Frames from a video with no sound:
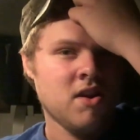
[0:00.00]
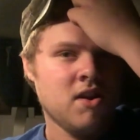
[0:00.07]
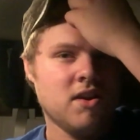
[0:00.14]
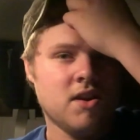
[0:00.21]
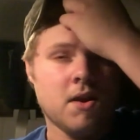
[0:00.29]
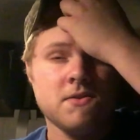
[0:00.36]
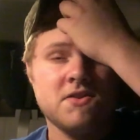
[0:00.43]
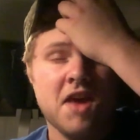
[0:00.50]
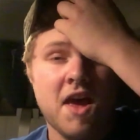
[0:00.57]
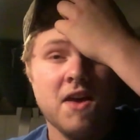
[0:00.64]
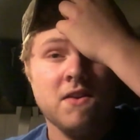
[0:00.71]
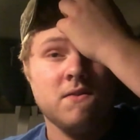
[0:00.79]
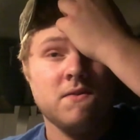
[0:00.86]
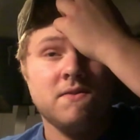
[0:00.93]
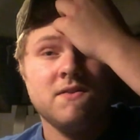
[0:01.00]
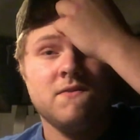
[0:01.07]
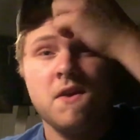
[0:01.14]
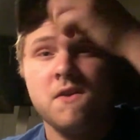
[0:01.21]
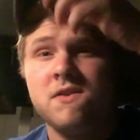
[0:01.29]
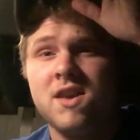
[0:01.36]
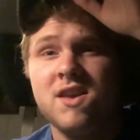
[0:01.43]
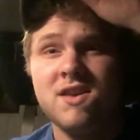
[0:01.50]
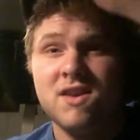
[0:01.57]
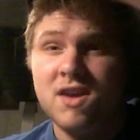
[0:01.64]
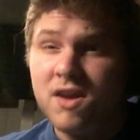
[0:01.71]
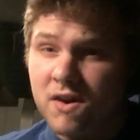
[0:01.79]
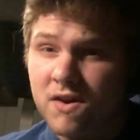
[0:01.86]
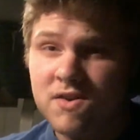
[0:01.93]
you know, 10, 15
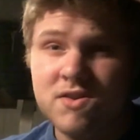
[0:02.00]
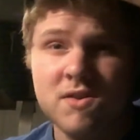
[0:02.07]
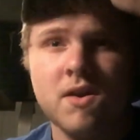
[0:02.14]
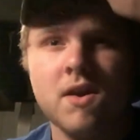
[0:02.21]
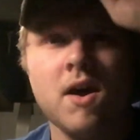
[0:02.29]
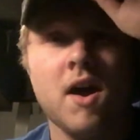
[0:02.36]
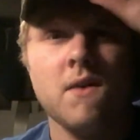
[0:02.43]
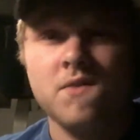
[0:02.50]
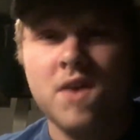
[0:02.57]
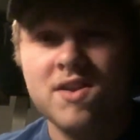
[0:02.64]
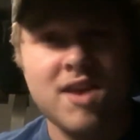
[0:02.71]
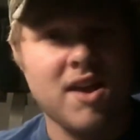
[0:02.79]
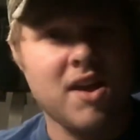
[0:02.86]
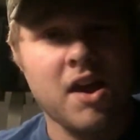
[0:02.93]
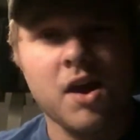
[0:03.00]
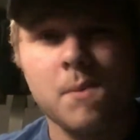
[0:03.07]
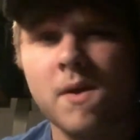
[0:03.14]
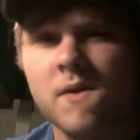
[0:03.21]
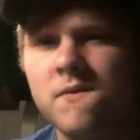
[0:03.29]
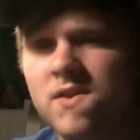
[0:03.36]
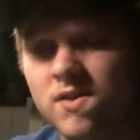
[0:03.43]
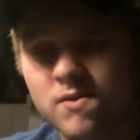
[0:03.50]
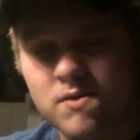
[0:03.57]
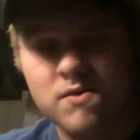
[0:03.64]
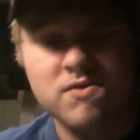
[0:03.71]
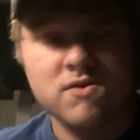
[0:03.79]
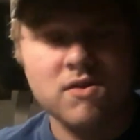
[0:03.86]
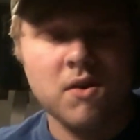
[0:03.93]
years. You know, I take care of my
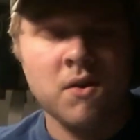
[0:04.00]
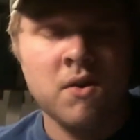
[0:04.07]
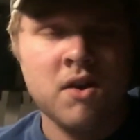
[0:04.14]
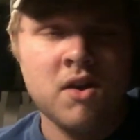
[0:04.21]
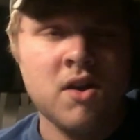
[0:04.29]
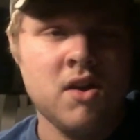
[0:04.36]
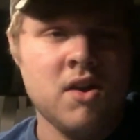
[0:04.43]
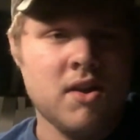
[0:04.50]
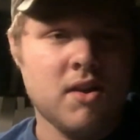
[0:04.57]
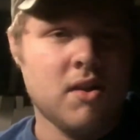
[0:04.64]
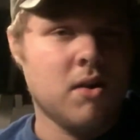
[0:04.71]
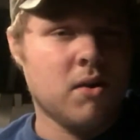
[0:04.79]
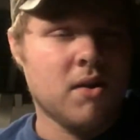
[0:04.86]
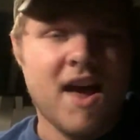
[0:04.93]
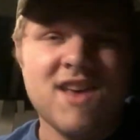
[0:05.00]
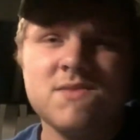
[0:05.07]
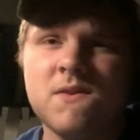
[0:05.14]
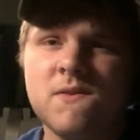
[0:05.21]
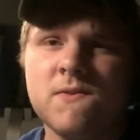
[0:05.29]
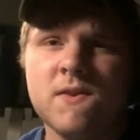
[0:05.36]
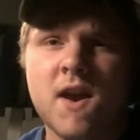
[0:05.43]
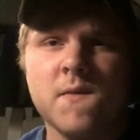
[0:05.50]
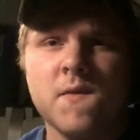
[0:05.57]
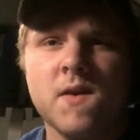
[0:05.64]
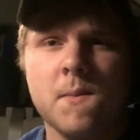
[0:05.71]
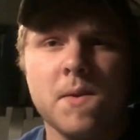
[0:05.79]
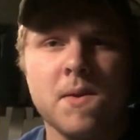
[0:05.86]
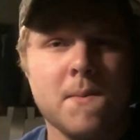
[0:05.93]
vehicles, so it'll last me forever.
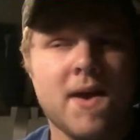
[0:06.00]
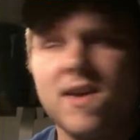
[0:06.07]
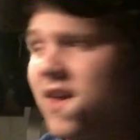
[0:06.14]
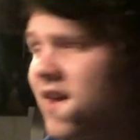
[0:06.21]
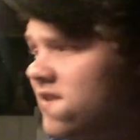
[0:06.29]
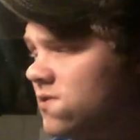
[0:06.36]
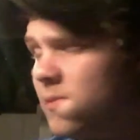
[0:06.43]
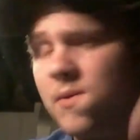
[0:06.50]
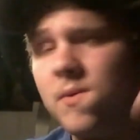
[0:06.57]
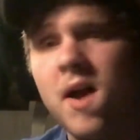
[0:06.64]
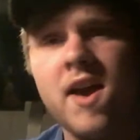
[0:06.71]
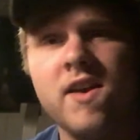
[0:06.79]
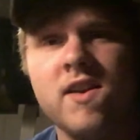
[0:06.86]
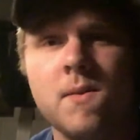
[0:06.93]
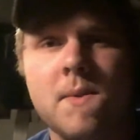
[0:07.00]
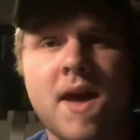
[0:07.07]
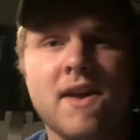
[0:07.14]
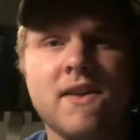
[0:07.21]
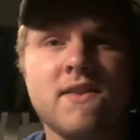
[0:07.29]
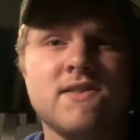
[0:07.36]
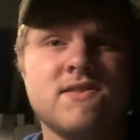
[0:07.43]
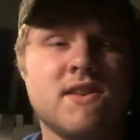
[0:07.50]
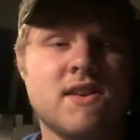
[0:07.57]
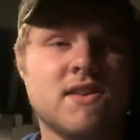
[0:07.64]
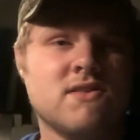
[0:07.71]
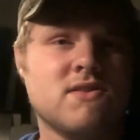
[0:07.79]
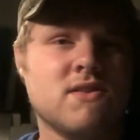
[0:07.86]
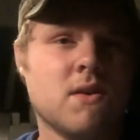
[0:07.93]
I mean, my kids will be riding in the back of this
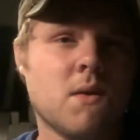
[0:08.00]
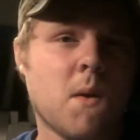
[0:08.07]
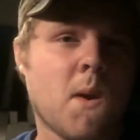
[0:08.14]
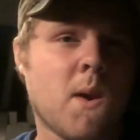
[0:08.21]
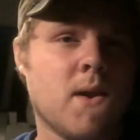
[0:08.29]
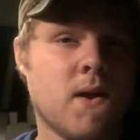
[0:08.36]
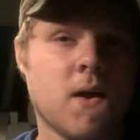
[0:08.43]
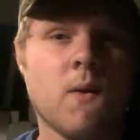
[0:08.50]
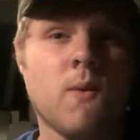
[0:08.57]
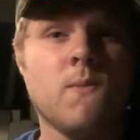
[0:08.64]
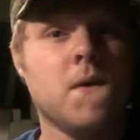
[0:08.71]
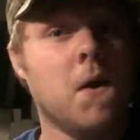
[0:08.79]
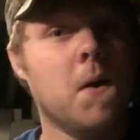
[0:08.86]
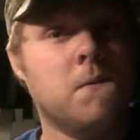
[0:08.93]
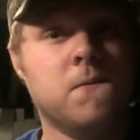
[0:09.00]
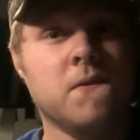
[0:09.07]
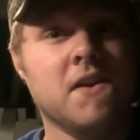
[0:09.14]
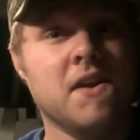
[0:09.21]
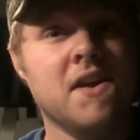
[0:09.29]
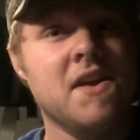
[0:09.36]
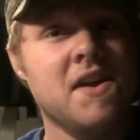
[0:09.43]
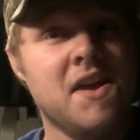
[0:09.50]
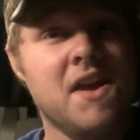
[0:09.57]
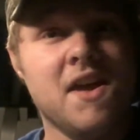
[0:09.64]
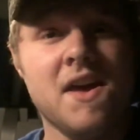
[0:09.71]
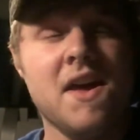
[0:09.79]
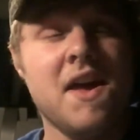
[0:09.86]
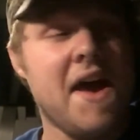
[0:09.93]
thing. So hopefully,
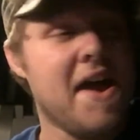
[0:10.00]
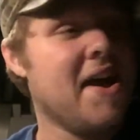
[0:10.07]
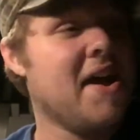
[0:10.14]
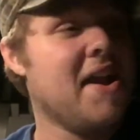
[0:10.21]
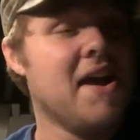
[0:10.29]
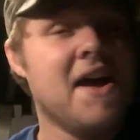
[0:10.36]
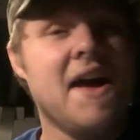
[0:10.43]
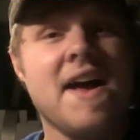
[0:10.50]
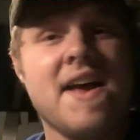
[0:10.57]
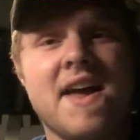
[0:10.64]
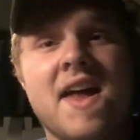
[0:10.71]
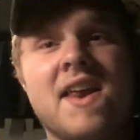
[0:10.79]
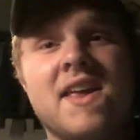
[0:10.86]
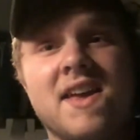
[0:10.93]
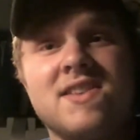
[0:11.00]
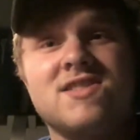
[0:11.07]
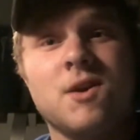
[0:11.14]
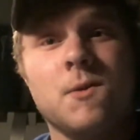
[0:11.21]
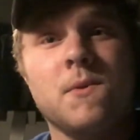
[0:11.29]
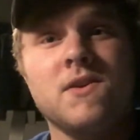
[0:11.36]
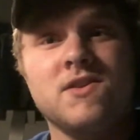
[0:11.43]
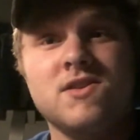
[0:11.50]
I gotta get someone